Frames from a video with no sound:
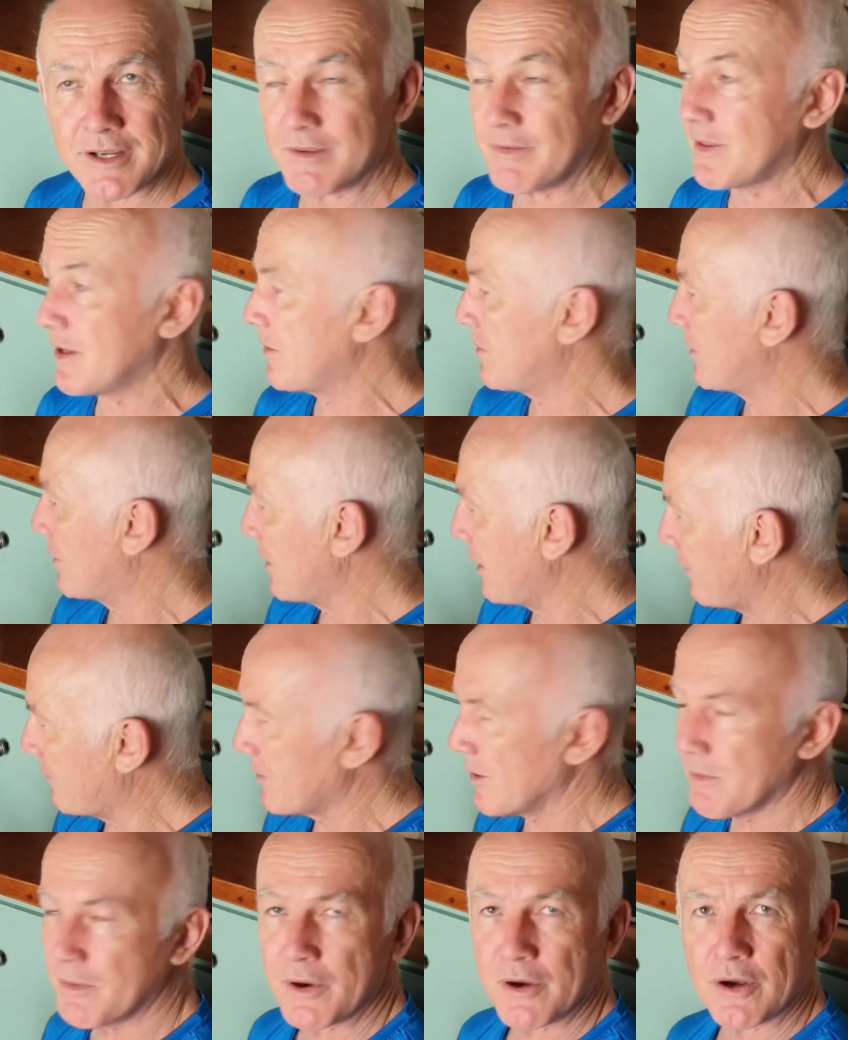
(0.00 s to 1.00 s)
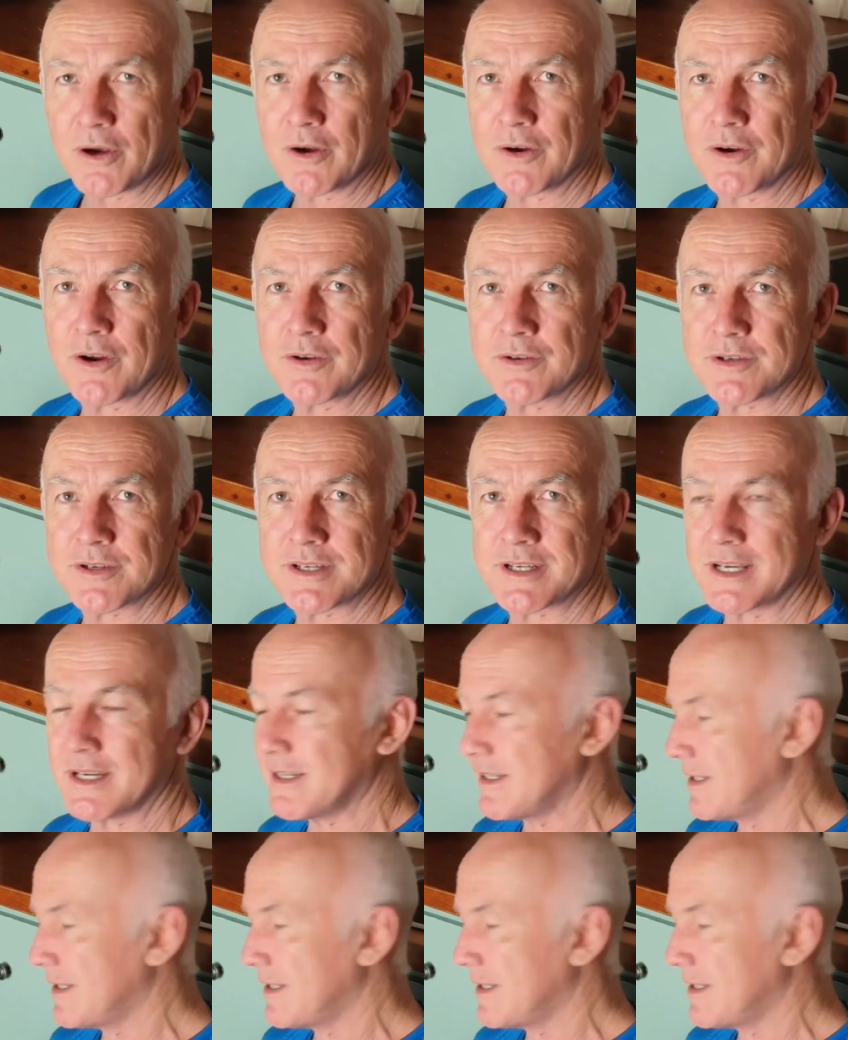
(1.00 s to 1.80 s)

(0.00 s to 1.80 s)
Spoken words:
If there were cockroaches here,